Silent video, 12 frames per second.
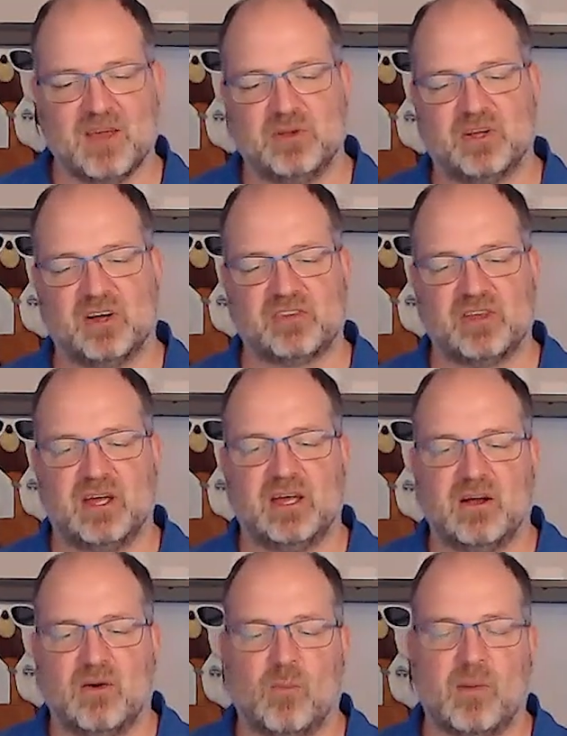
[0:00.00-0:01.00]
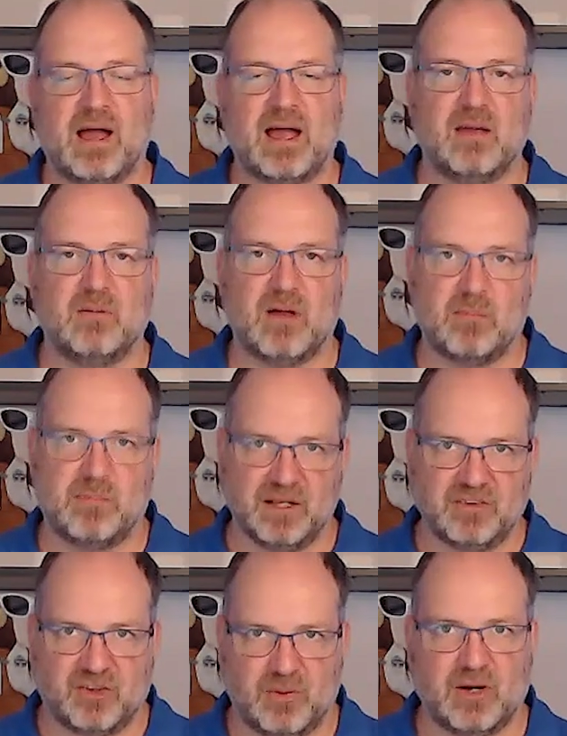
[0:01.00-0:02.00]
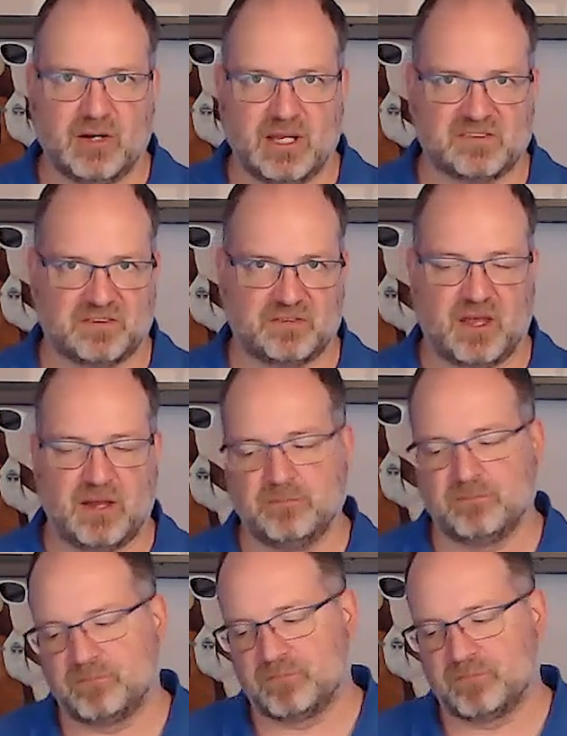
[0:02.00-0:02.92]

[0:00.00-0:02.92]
Because I built a query yesterday,